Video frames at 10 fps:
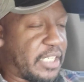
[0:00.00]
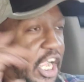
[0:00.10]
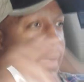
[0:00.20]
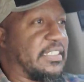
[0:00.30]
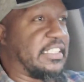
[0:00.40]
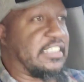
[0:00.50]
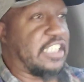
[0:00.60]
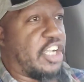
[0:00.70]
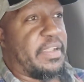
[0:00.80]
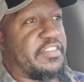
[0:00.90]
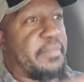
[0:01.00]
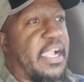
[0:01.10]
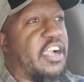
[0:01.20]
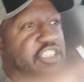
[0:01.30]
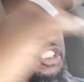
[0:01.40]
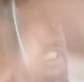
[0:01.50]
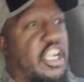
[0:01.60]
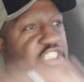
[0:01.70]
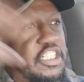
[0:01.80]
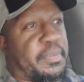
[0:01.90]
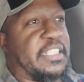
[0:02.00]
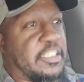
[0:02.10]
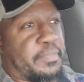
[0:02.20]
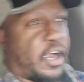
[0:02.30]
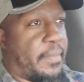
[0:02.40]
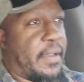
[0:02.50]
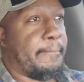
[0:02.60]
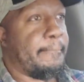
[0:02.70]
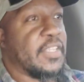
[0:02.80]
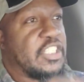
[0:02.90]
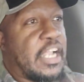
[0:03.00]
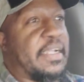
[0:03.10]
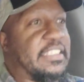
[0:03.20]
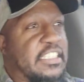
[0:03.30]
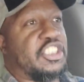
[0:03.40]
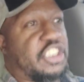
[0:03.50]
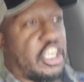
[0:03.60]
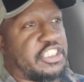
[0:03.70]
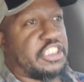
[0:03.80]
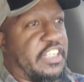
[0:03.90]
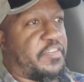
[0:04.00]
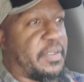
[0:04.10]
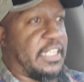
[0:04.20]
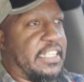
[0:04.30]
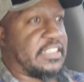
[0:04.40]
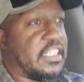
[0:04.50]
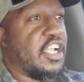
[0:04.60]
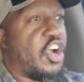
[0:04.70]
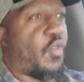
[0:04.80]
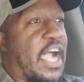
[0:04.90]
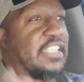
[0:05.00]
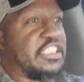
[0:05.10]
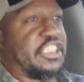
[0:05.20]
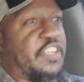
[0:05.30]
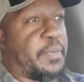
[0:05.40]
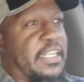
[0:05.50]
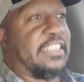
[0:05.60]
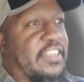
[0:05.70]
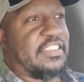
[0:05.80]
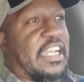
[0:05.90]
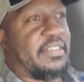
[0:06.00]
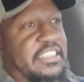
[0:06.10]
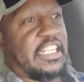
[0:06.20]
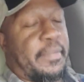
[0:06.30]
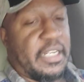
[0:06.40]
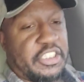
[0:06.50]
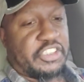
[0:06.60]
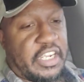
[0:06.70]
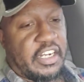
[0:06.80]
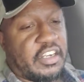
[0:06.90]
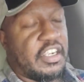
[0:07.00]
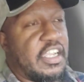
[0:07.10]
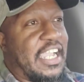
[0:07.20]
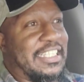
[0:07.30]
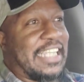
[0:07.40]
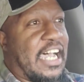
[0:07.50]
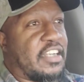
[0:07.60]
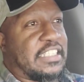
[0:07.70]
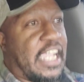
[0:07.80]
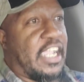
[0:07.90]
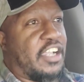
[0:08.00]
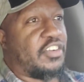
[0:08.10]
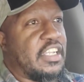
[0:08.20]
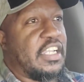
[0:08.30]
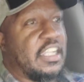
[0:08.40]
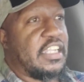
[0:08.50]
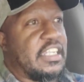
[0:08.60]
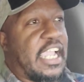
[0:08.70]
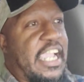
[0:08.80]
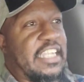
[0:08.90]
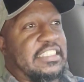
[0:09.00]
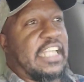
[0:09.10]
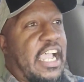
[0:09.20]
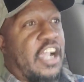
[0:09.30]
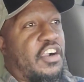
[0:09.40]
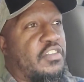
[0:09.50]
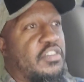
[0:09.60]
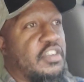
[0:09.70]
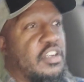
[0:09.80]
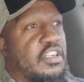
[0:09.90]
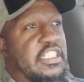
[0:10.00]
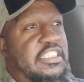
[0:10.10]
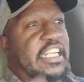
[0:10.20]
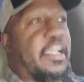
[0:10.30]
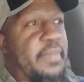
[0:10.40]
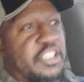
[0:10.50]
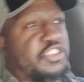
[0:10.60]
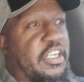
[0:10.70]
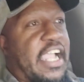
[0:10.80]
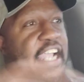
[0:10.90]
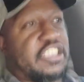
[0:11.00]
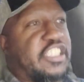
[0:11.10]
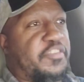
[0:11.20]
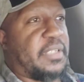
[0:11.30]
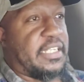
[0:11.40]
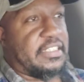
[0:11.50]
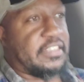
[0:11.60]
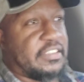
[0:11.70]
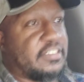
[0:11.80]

common sense tells me if the mayor is in charge of the police department, so that means he's in charge of chief police. Why is the chief police every time the city administrator is out of town, he is now the city administrator and the chief police.